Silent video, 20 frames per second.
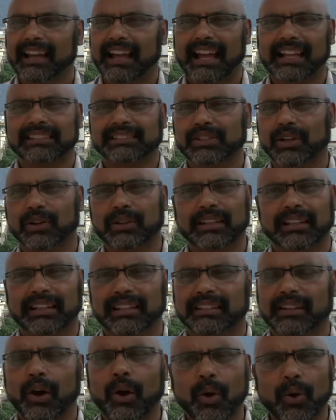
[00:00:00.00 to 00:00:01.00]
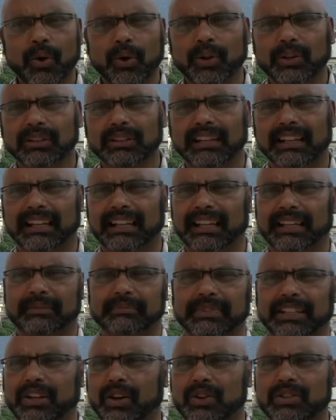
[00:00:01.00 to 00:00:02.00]
And so the whole
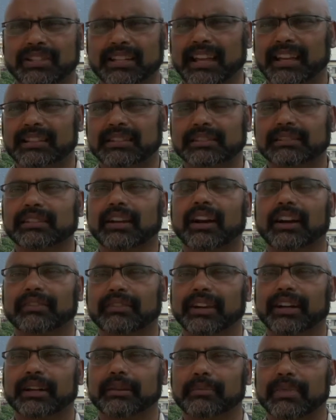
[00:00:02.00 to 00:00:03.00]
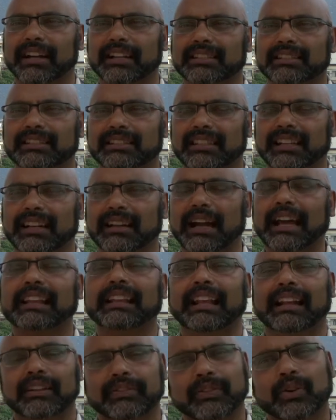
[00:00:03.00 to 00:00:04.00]
negotiations are very much,
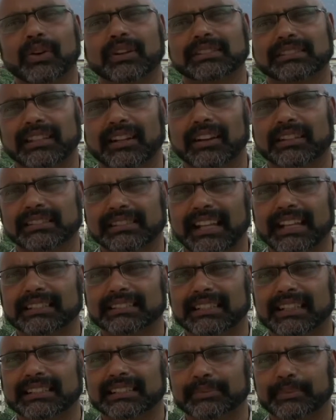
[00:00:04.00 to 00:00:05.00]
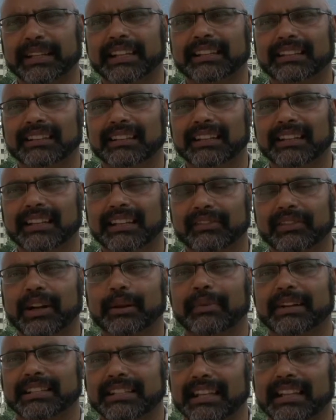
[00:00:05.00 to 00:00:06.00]
and of course there are states that speak very
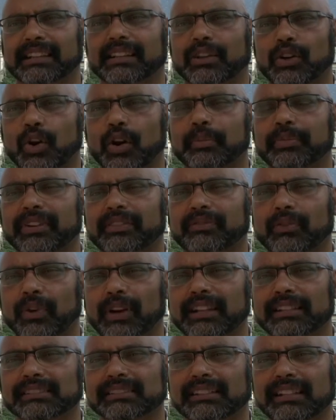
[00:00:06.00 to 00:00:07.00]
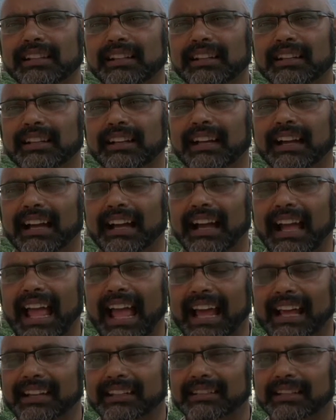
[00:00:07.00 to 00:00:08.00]
much in the corporate voice,
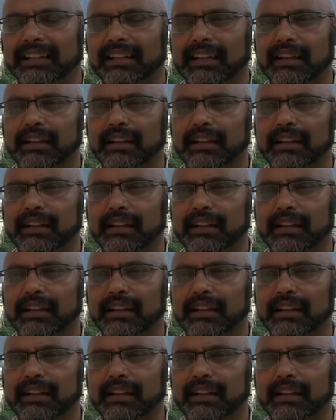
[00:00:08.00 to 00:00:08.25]
and